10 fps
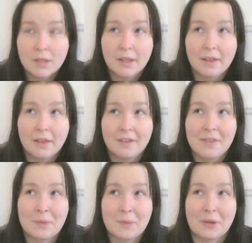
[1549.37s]

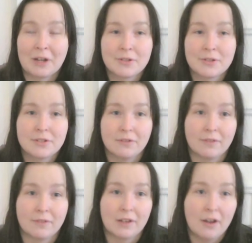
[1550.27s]
there were a lot of
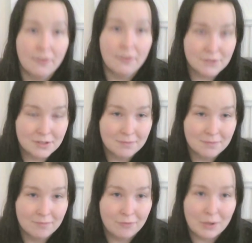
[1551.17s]
laughs
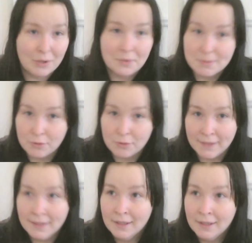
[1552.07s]
throughout the movie.